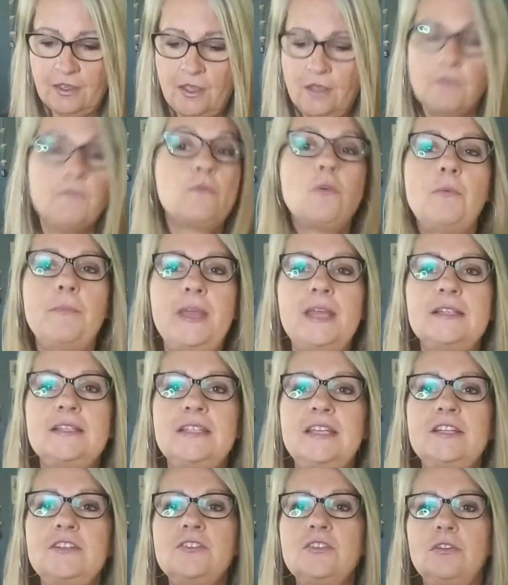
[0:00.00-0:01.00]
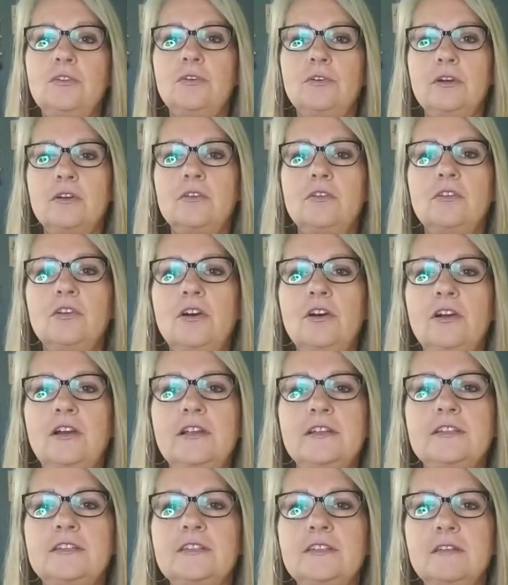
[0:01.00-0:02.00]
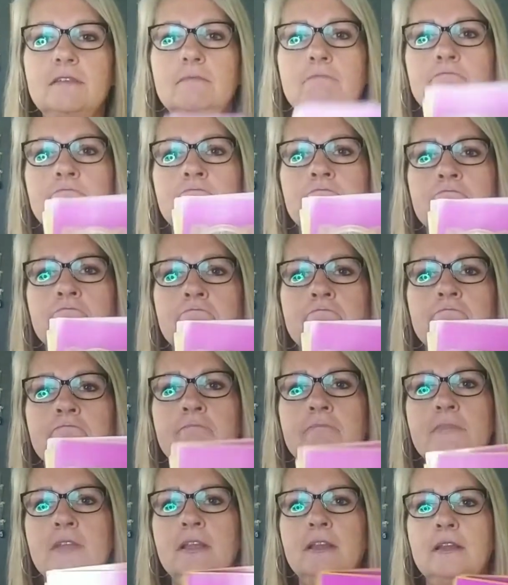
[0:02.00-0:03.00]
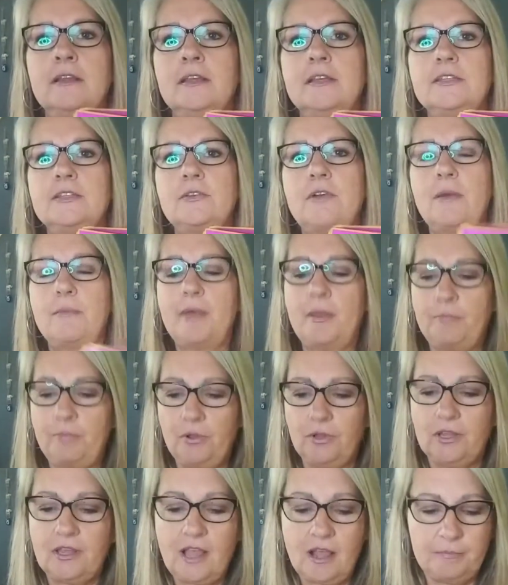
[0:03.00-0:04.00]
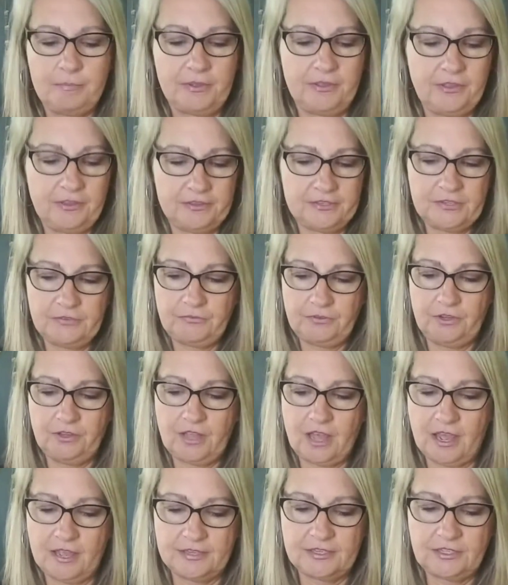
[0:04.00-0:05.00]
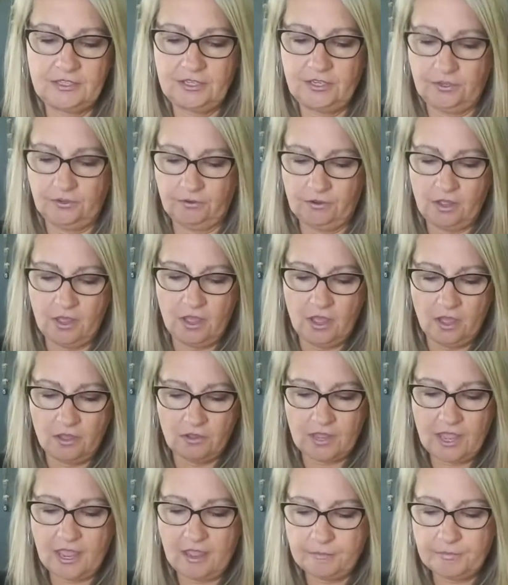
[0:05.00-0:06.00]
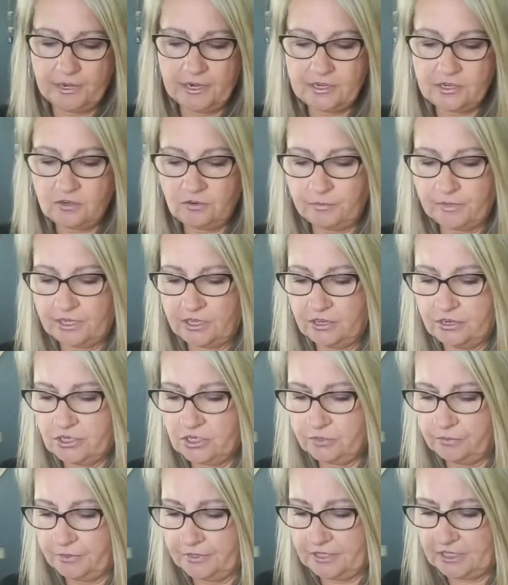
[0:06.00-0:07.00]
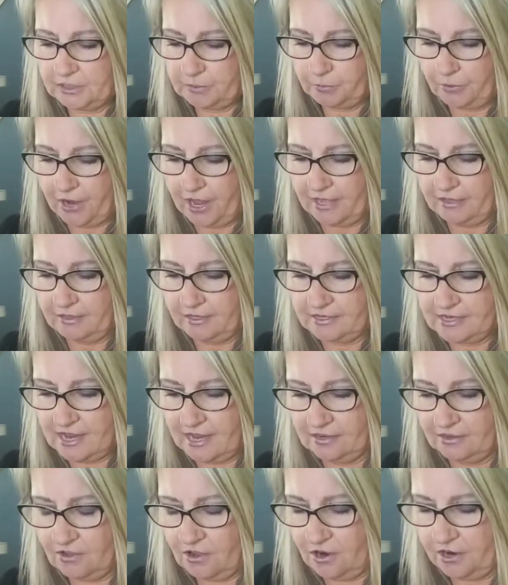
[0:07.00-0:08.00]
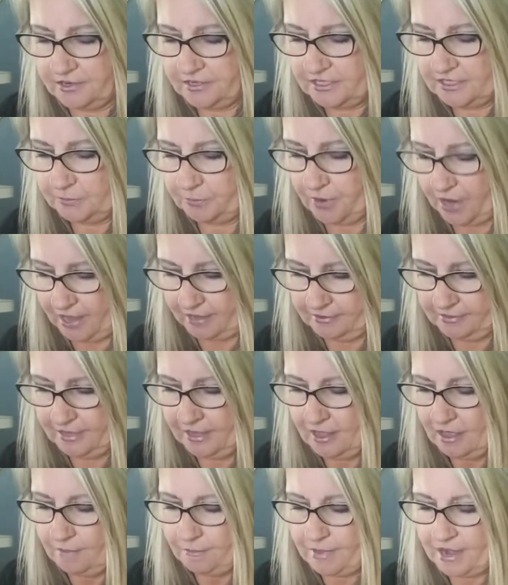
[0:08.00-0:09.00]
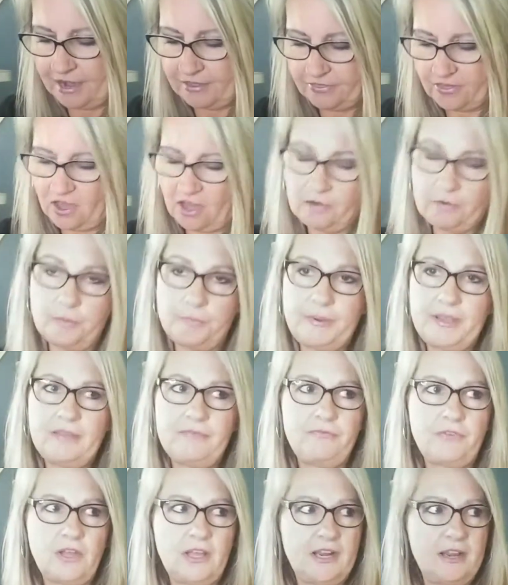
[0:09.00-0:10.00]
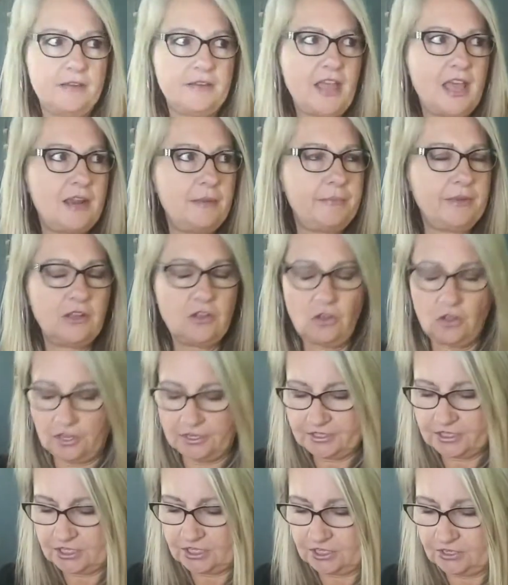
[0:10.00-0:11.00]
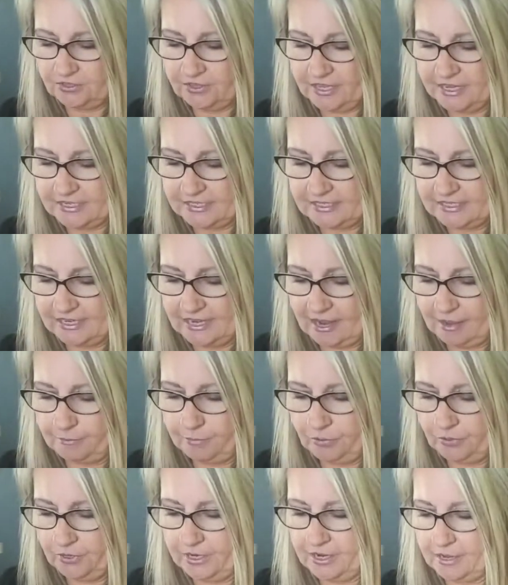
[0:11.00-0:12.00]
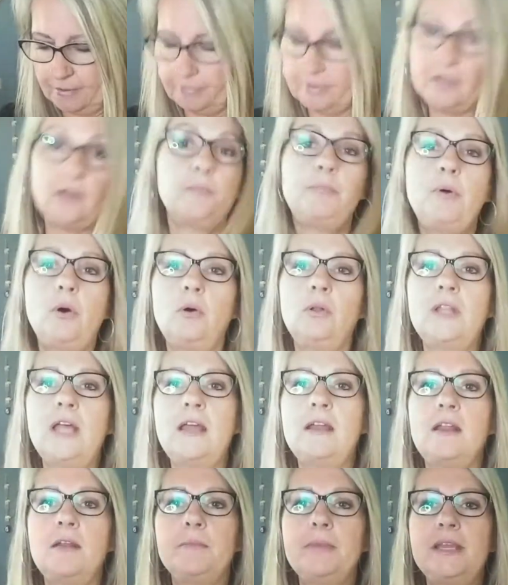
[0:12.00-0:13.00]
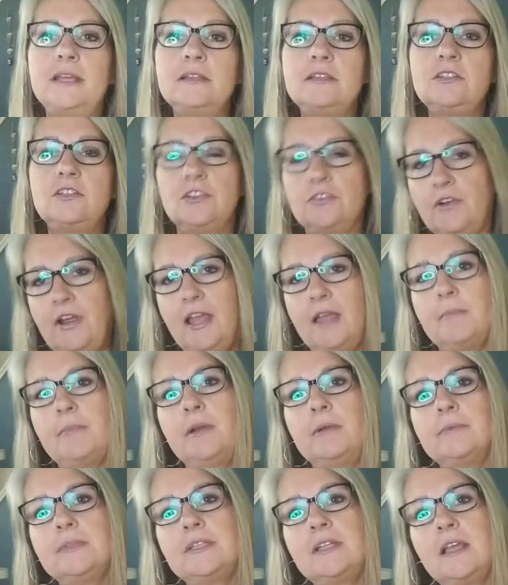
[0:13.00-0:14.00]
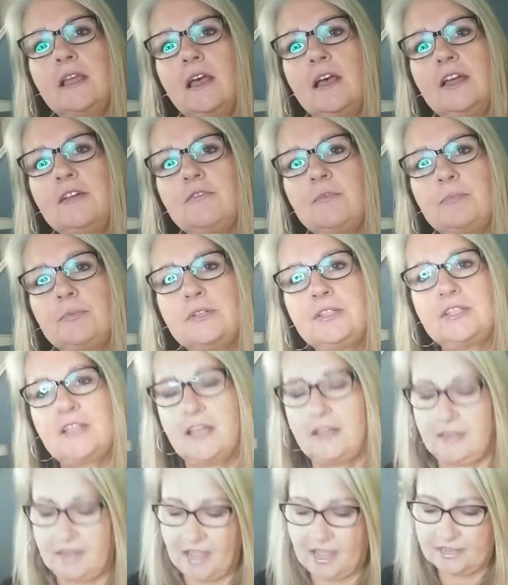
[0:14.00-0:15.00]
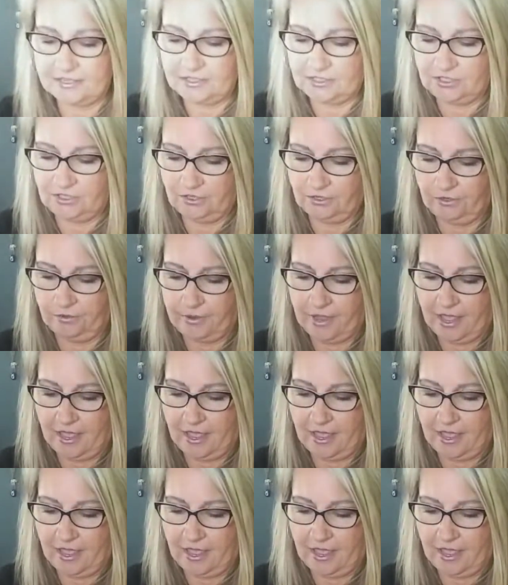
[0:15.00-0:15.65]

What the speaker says: Romance Angel Oracle cards. So I might pull a couple of those for you guys too. Okay, I'm going to do my usual spread, the 10 card spread. But I thought it would be fun. I've kind of been called to do this, and I put a little poll out on my Instagram, and it was like 100% yes, do